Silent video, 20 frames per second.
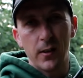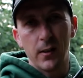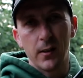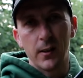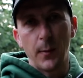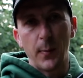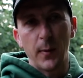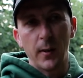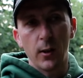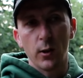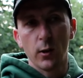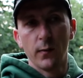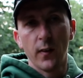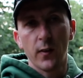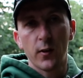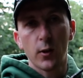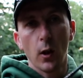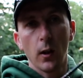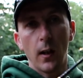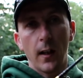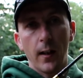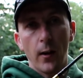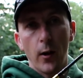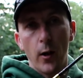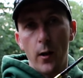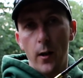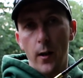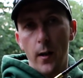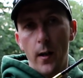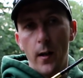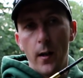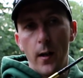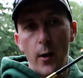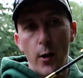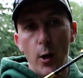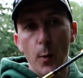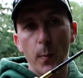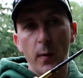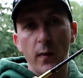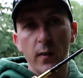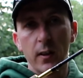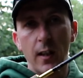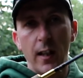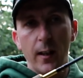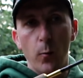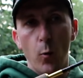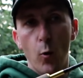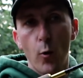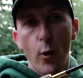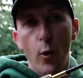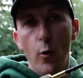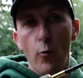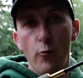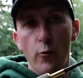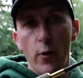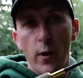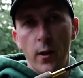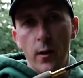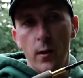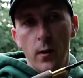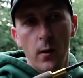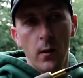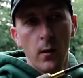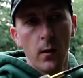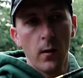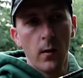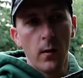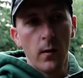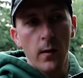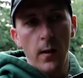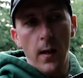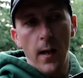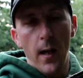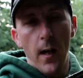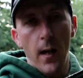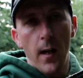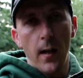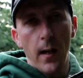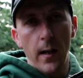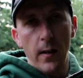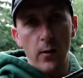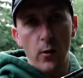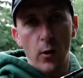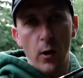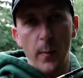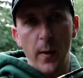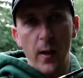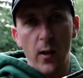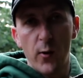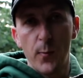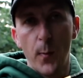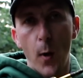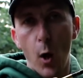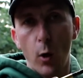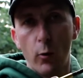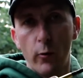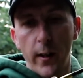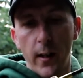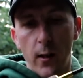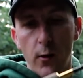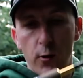typically something that's got like a number that's like 100 is going to be a small reel,